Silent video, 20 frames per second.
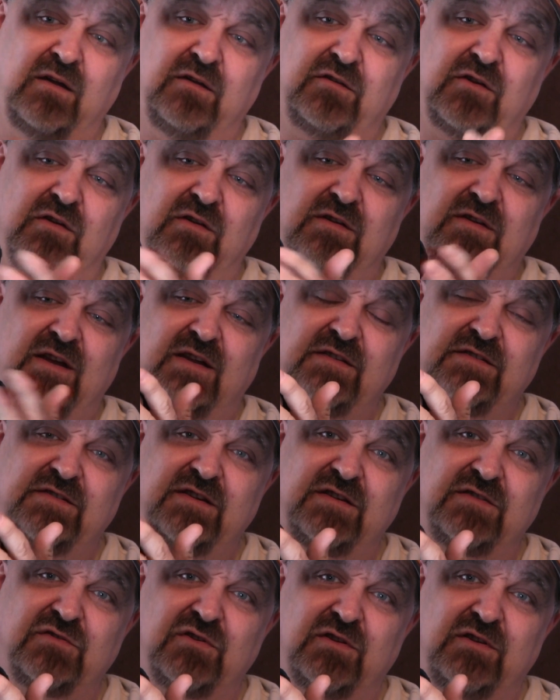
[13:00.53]
So the
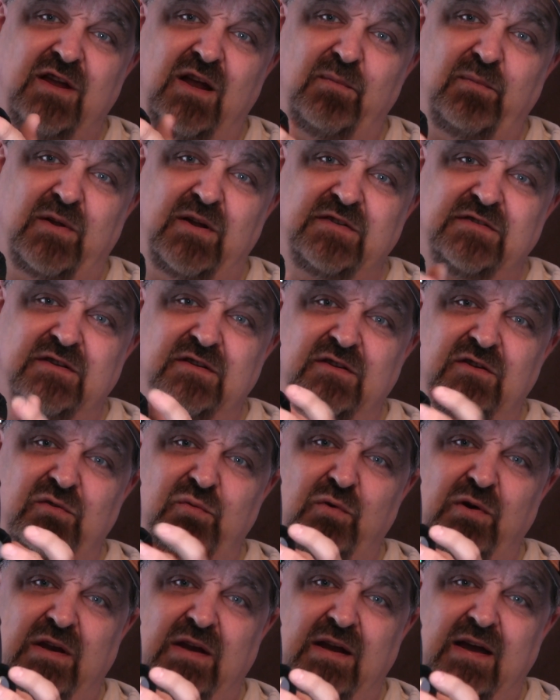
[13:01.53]
10C is going to take place of the
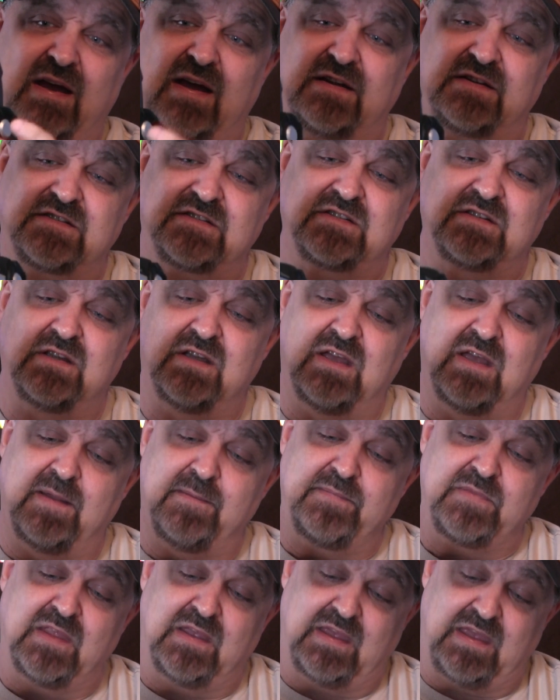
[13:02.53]
20S.
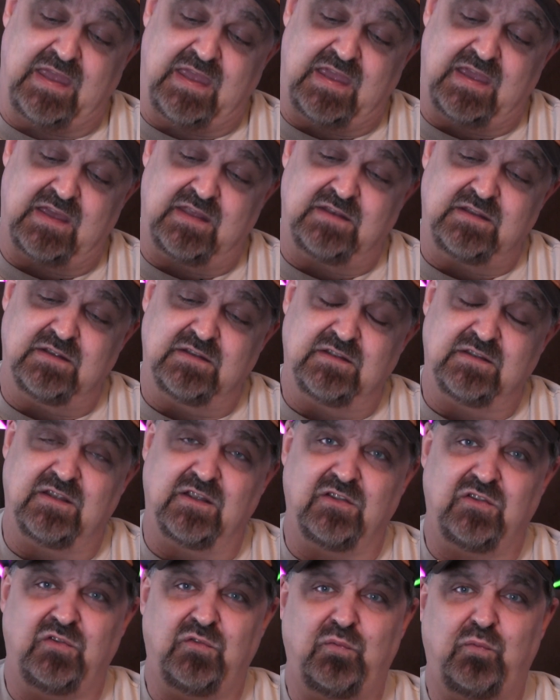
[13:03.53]
And
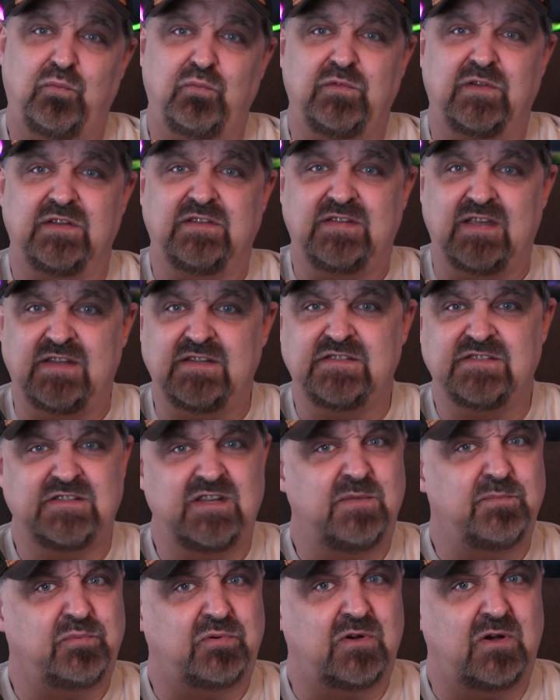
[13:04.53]
the
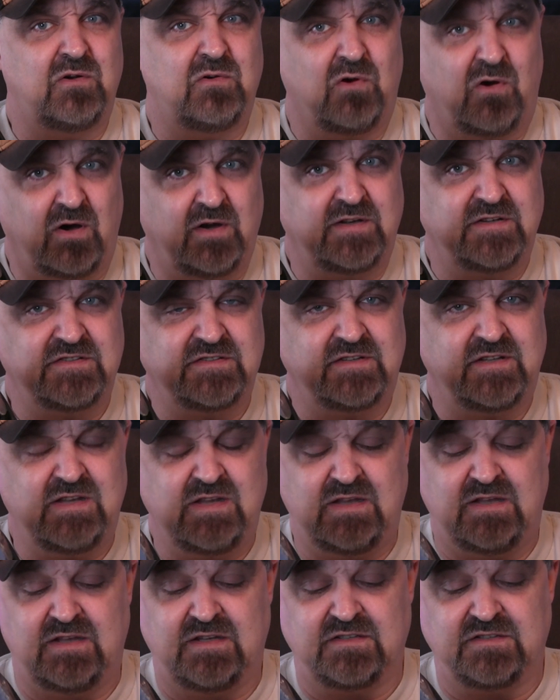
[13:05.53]
10C Pro,
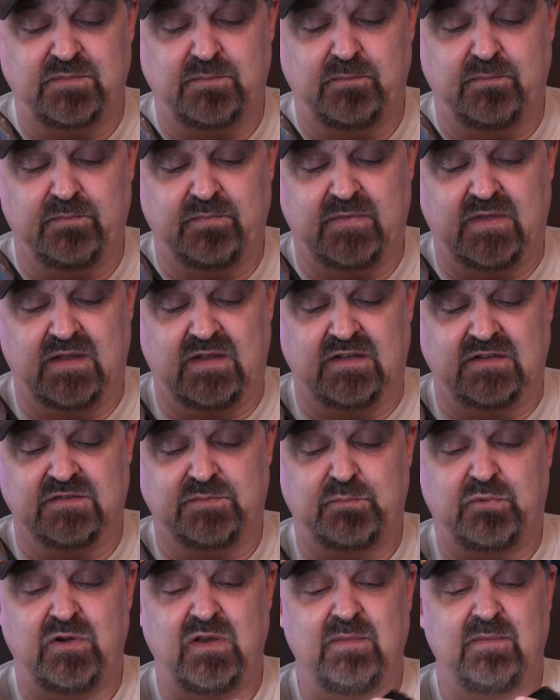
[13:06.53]
honestly, is
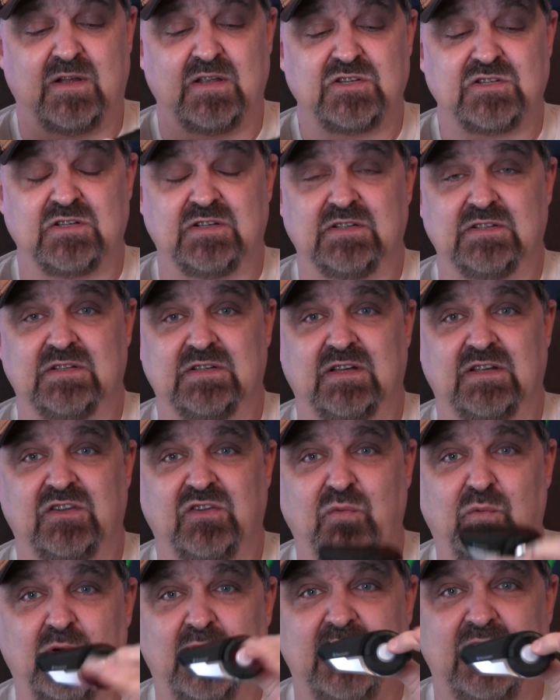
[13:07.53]
pretty much a
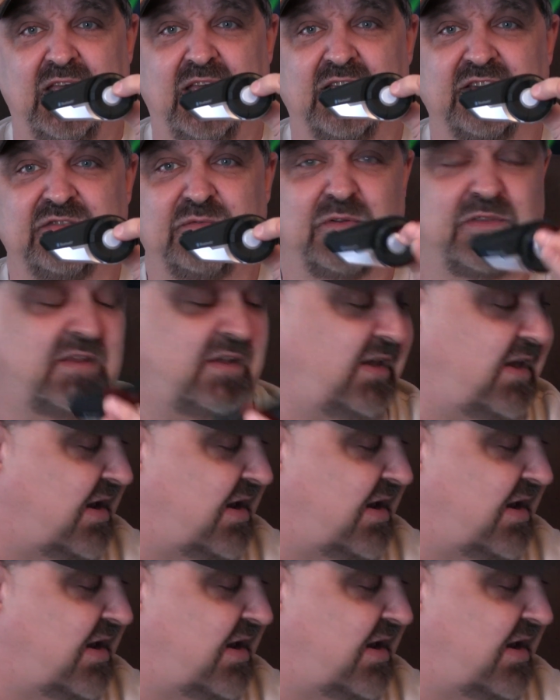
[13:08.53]
20S with a